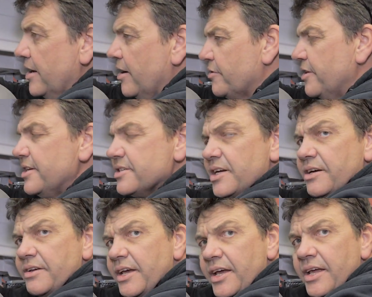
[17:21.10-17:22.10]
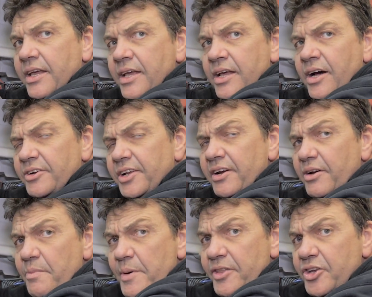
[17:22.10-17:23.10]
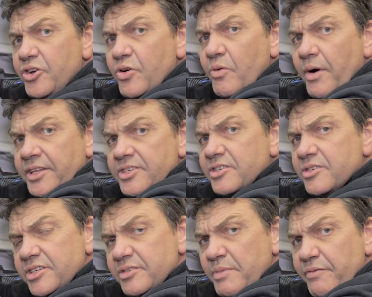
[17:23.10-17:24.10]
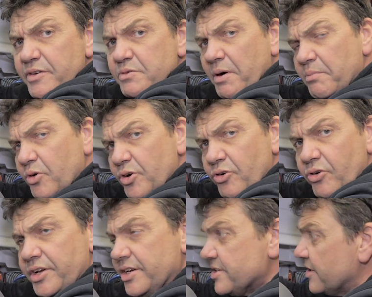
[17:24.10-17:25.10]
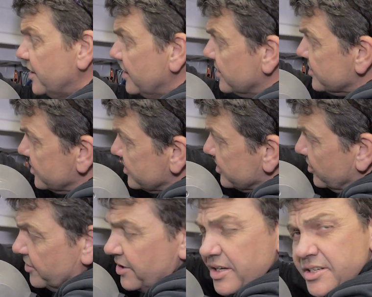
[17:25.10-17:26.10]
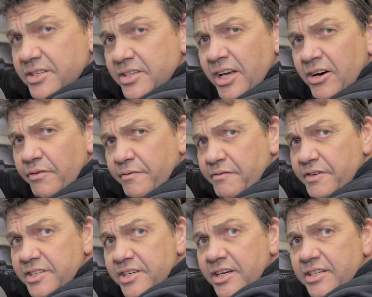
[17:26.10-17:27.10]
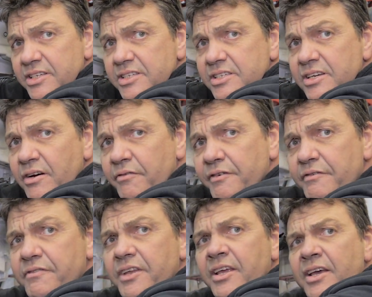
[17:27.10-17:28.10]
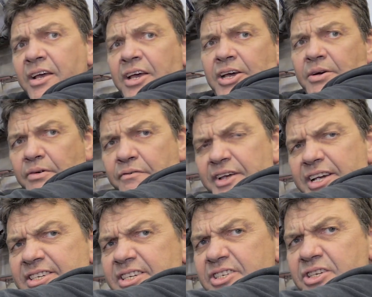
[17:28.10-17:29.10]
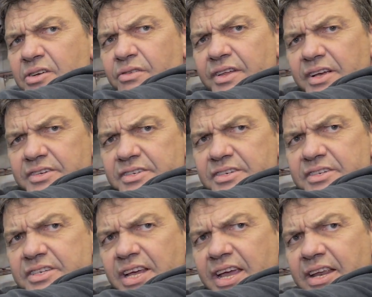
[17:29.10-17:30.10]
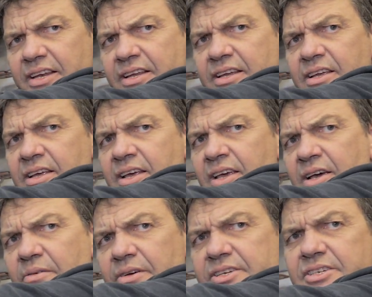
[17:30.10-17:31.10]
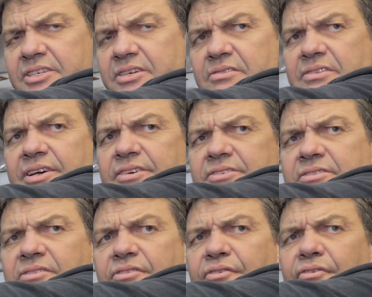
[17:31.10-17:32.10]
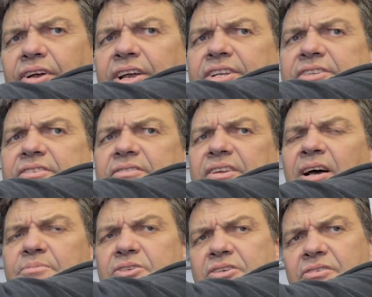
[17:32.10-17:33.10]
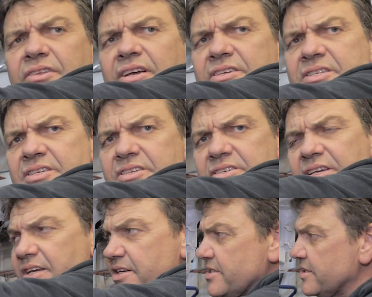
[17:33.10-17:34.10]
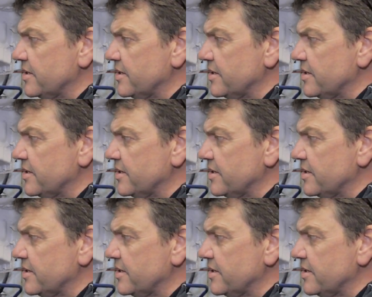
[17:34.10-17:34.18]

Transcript: I think so, yeah. I don't know about the newer ones. So Smithy's one might not, you see, because he's got he's the R56. This is the R50. But I think this is 2010. Right. Well, this is 2003 up to 2006.